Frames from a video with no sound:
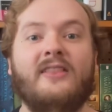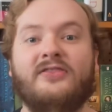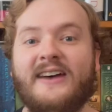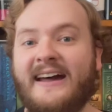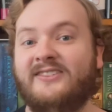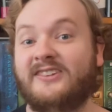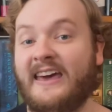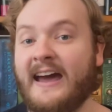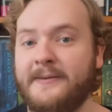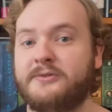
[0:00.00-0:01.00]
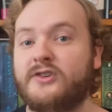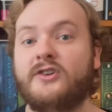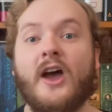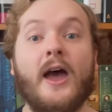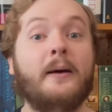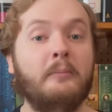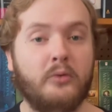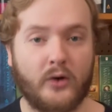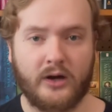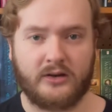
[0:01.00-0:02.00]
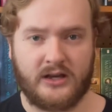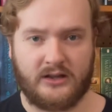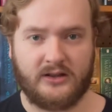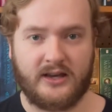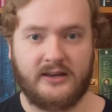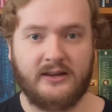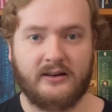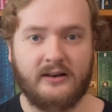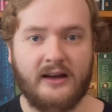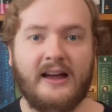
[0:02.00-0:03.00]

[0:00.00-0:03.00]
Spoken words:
and that's captured brilliantly here.